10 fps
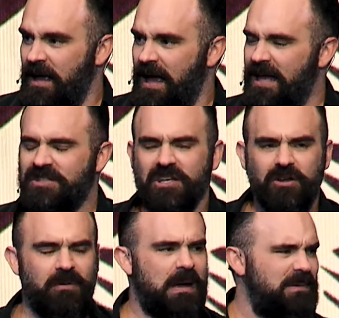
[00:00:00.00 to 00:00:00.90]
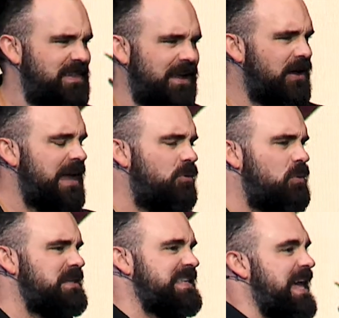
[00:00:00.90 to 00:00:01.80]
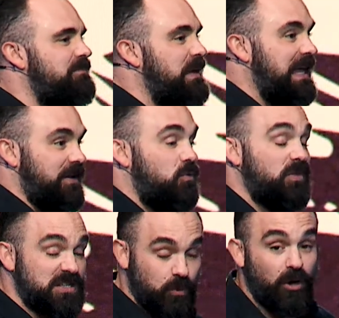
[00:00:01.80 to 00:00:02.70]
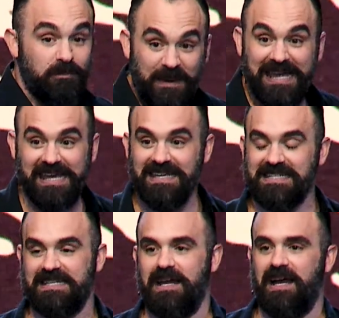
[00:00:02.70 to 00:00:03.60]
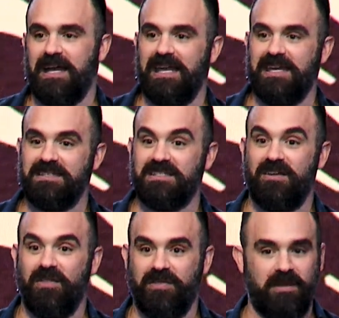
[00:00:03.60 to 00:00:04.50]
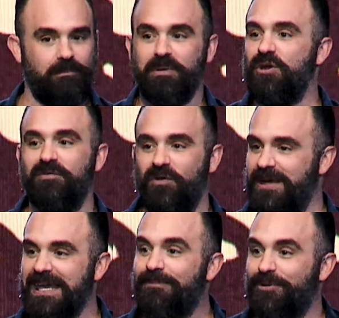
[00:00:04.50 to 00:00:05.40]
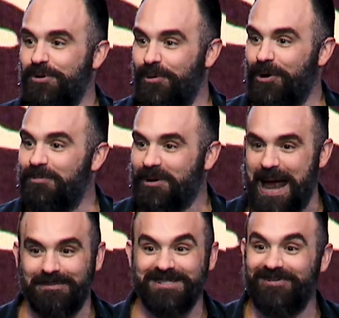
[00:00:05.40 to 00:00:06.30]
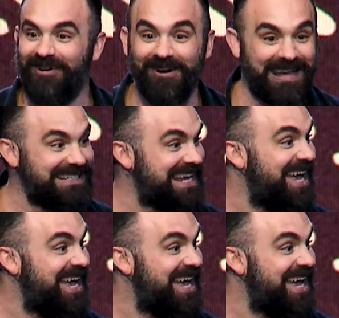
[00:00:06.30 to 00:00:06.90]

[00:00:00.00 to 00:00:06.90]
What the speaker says: And so you might be thinking, okay, well, what does that mean? Well, this word peace is a beautiful Hebrew word. Perhaps you've heard it.